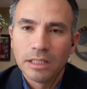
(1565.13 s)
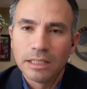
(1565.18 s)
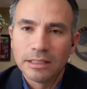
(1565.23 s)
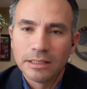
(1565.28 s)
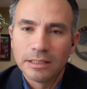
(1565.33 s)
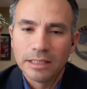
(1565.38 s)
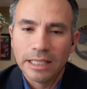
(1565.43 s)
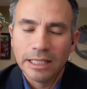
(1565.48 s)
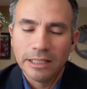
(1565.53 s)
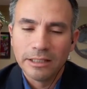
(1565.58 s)

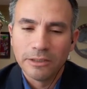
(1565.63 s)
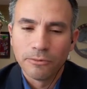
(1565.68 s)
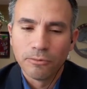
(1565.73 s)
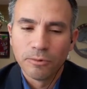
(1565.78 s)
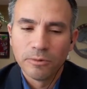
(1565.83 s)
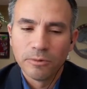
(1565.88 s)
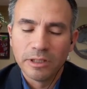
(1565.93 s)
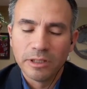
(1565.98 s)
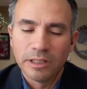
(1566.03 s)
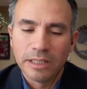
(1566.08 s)

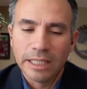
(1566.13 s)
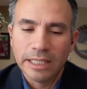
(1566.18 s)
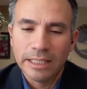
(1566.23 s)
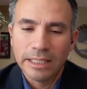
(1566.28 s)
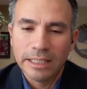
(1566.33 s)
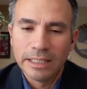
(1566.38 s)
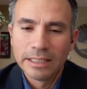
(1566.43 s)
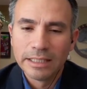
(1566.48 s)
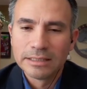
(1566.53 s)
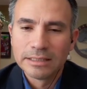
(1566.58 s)
The
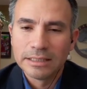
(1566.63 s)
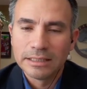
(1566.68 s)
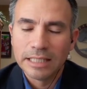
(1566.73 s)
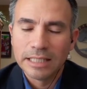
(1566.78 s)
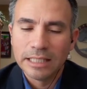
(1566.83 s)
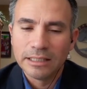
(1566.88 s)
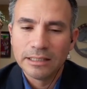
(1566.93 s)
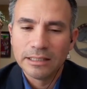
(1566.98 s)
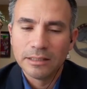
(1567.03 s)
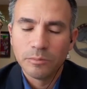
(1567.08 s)
thing is
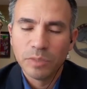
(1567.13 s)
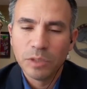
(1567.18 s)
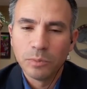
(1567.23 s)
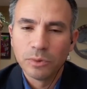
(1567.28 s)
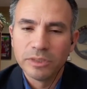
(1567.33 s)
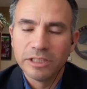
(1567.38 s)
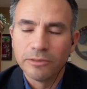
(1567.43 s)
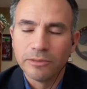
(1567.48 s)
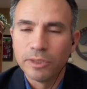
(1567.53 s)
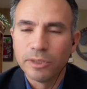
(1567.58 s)
that
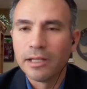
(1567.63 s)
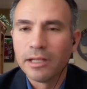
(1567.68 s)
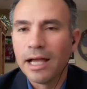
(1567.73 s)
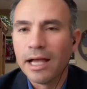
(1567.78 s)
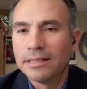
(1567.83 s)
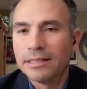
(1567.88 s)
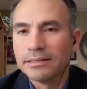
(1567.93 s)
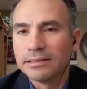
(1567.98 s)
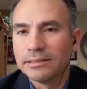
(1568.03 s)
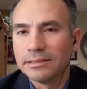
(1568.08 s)
people didn't
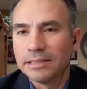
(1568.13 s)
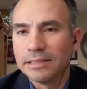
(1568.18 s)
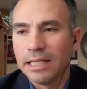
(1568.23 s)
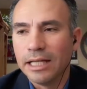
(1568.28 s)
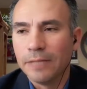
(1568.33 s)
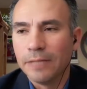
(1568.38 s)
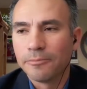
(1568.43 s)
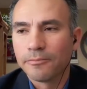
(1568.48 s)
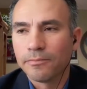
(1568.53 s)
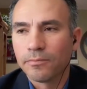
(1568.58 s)
realize is
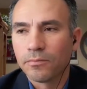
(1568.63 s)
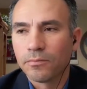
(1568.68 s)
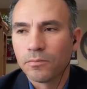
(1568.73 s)
that